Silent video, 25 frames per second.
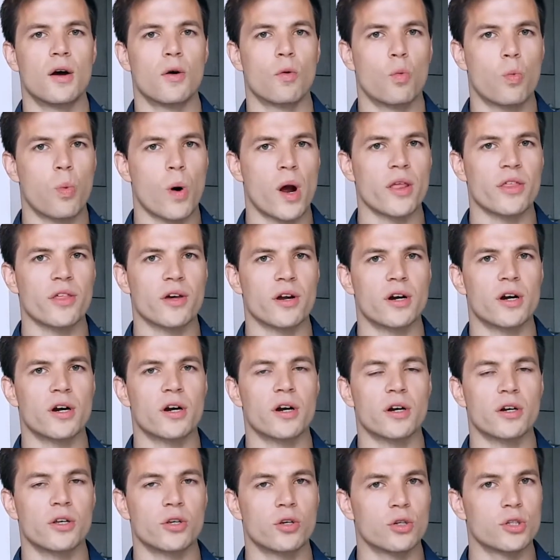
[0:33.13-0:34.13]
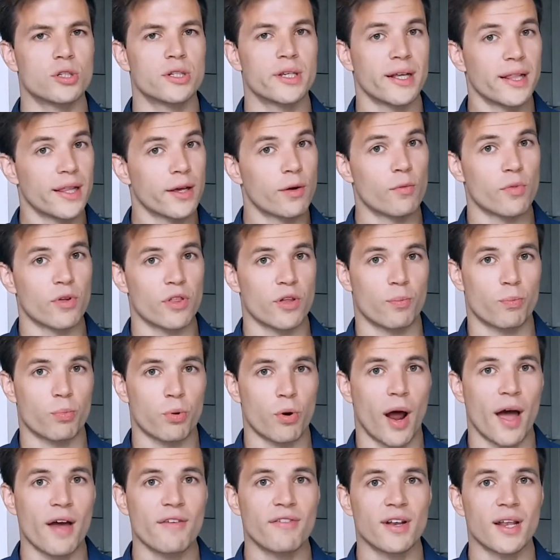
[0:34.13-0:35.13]
whether you're dealing with a
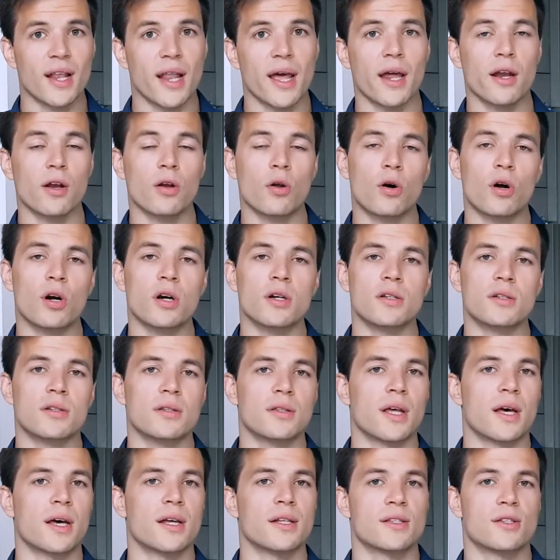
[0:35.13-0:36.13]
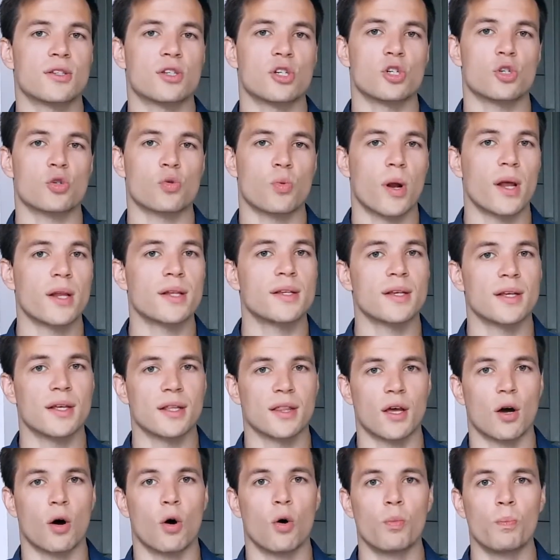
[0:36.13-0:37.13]
private landlord that's just renting
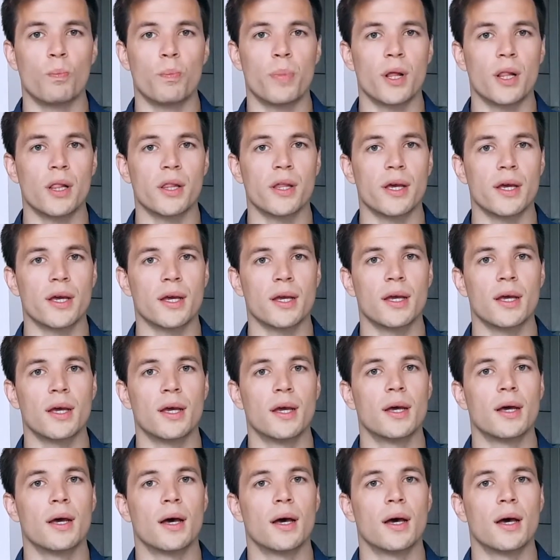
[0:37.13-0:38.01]
their own building,